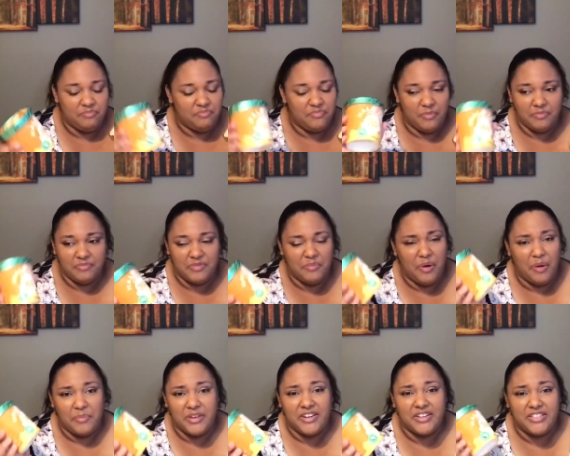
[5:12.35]
the
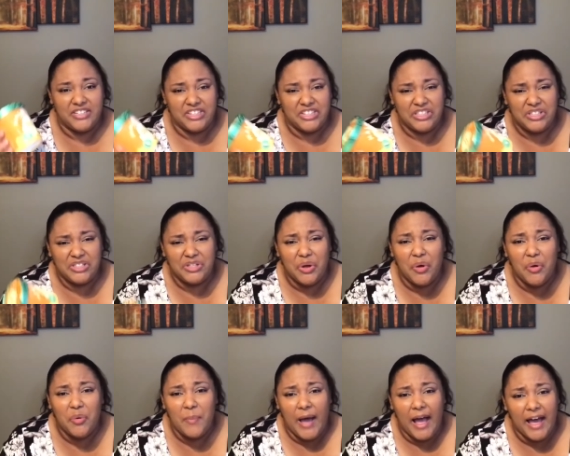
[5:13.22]
pumpkin is just
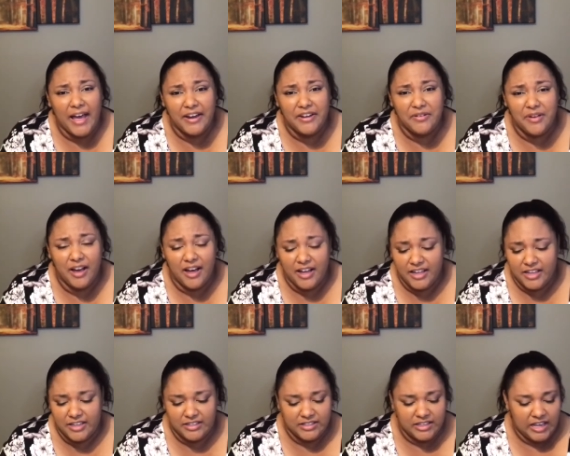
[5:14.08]
so bad, you
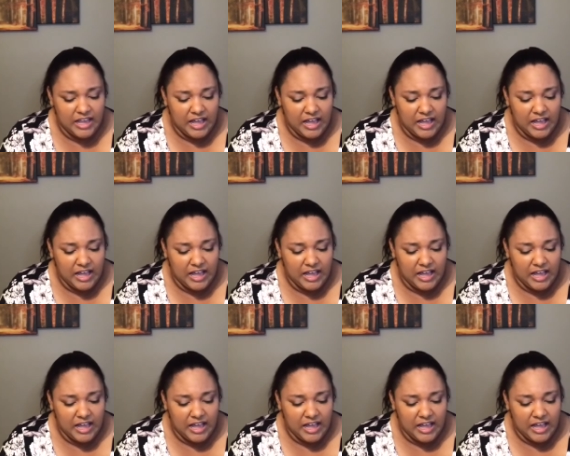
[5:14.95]
guys.